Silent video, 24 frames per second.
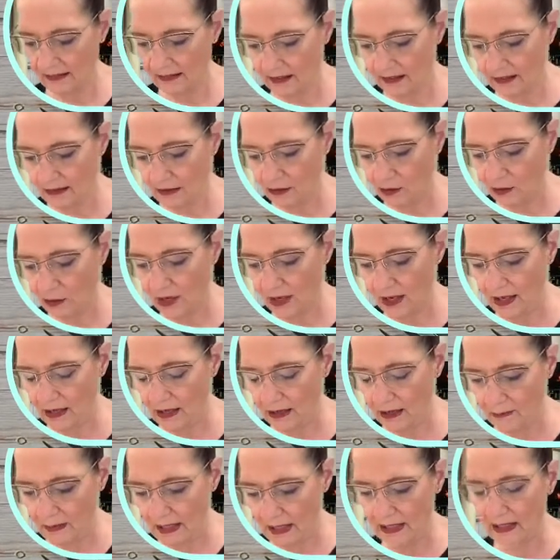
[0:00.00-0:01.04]
Let's go ahead
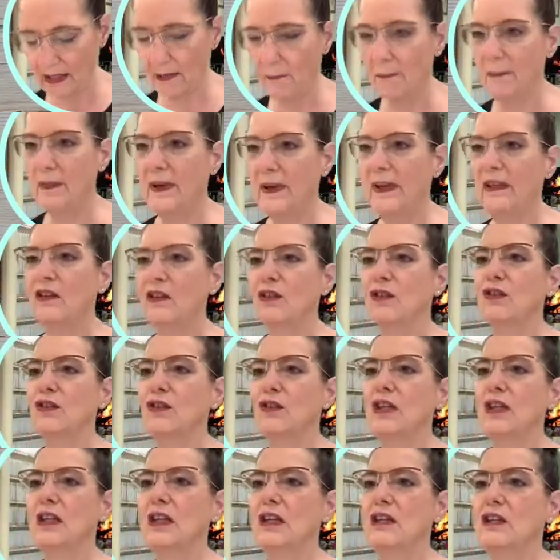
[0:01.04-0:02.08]
and make it bigger so
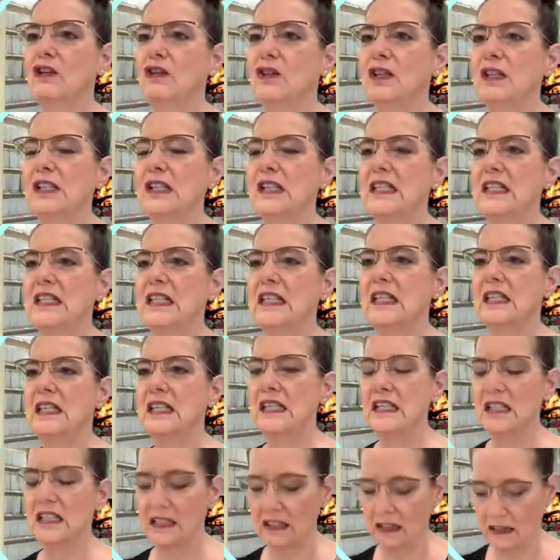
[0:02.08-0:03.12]
that you can see
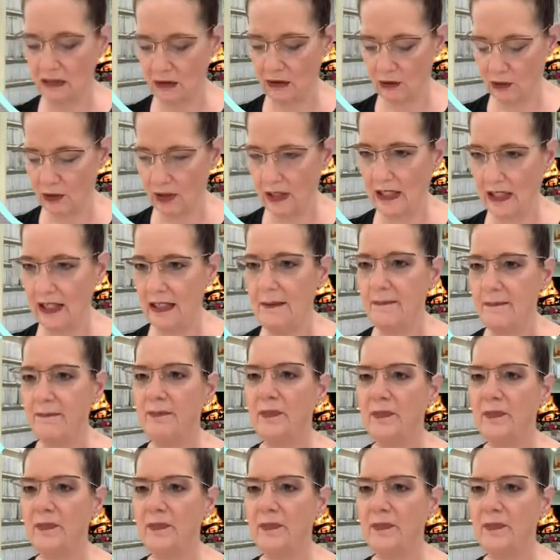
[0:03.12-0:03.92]
this clearly.